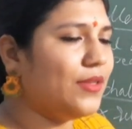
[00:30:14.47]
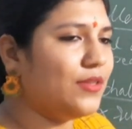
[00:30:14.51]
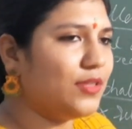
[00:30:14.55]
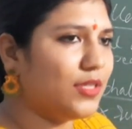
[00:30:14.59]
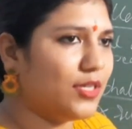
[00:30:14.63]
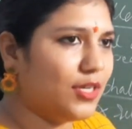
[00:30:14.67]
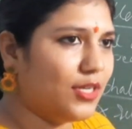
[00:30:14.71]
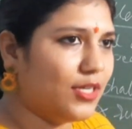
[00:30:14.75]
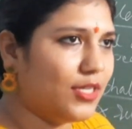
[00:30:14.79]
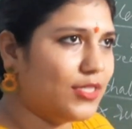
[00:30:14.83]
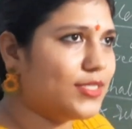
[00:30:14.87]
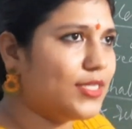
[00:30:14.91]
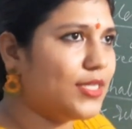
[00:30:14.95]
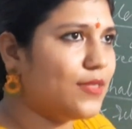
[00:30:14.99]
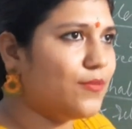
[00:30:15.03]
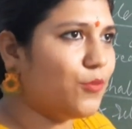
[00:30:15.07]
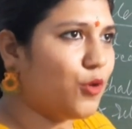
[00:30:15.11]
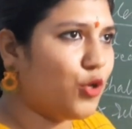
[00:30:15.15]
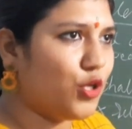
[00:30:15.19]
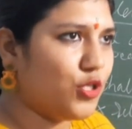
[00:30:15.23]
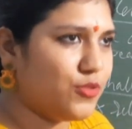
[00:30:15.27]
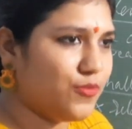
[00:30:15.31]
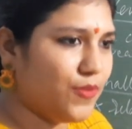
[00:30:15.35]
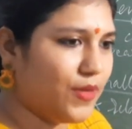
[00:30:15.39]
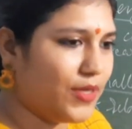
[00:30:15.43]
girls and
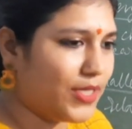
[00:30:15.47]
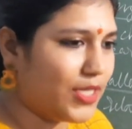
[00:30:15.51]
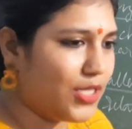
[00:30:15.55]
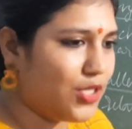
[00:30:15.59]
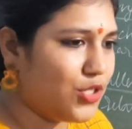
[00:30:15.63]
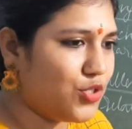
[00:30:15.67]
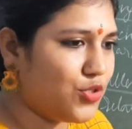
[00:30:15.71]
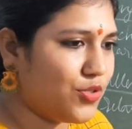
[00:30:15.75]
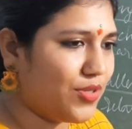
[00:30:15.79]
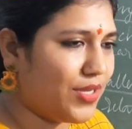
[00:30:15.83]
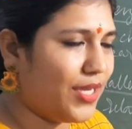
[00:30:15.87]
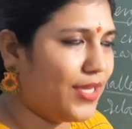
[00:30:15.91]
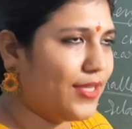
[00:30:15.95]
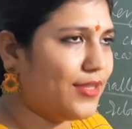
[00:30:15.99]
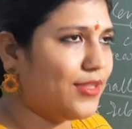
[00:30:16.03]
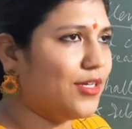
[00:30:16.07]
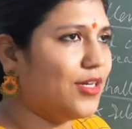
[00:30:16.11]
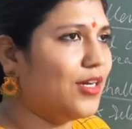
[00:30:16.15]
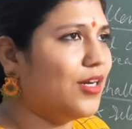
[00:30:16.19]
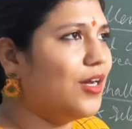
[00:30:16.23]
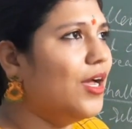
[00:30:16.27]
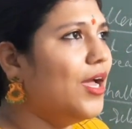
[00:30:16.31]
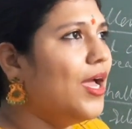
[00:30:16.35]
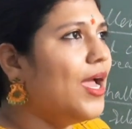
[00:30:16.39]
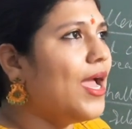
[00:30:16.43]
boys working
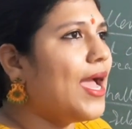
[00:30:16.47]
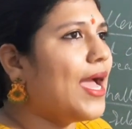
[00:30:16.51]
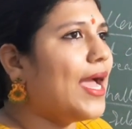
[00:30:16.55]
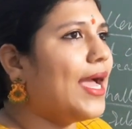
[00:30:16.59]
together,